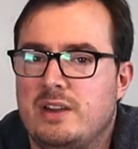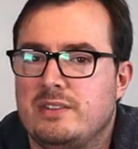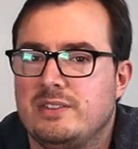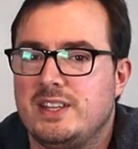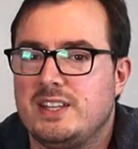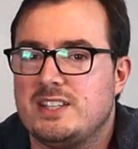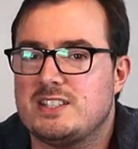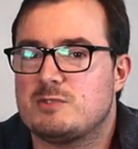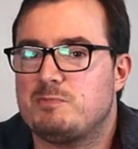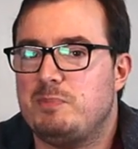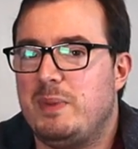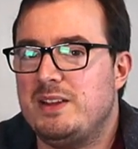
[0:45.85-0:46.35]
The
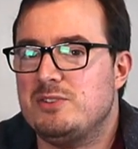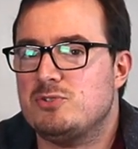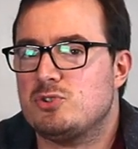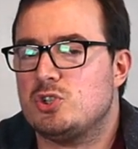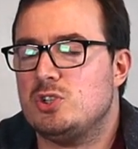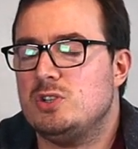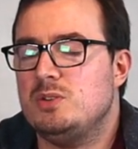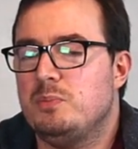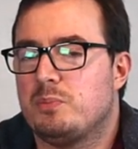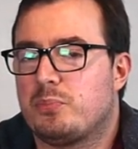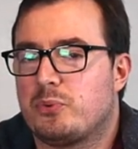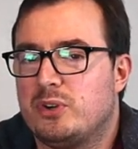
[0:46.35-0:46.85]

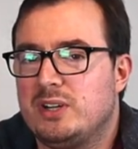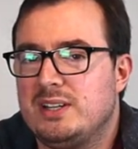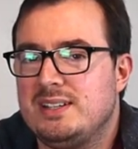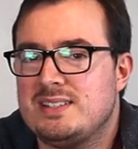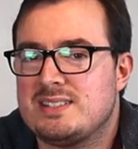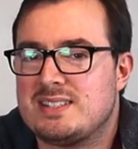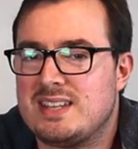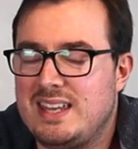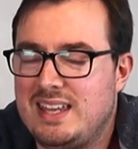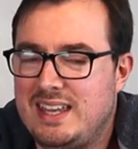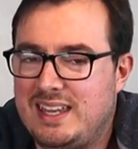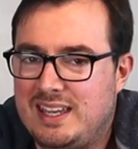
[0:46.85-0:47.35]
expansion
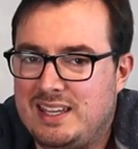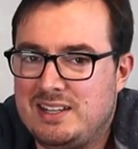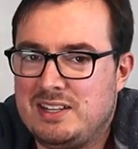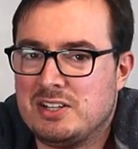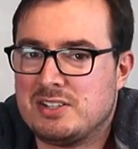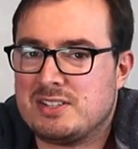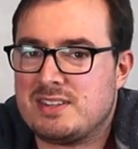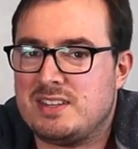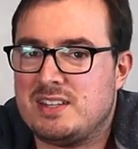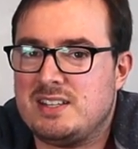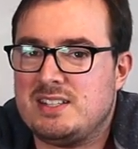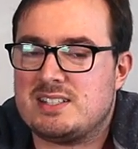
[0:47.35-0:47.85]
brings
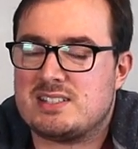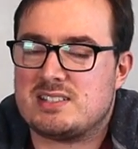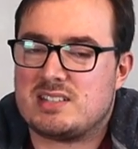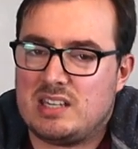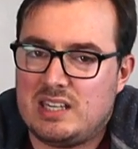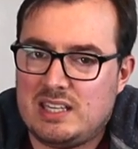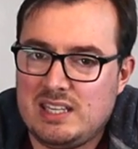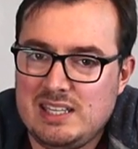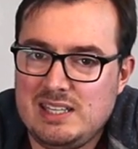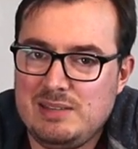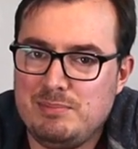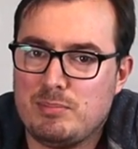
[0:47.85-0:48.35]
in the
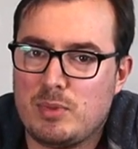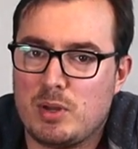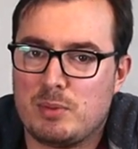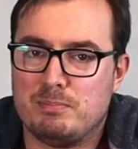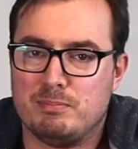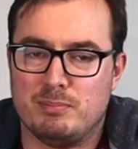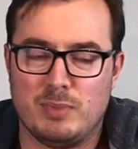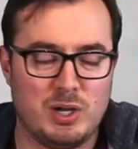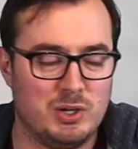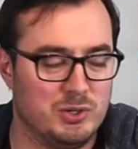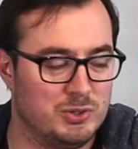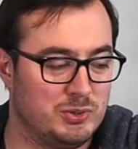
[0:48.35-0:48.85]
team
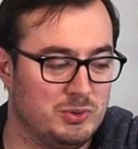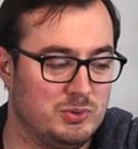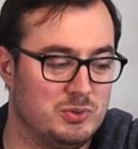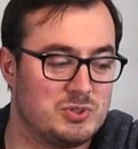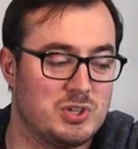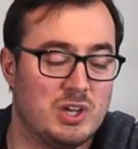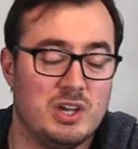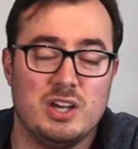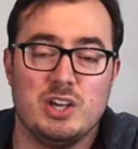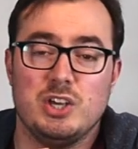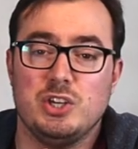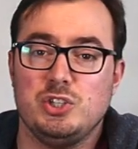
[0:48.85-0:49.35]
mode.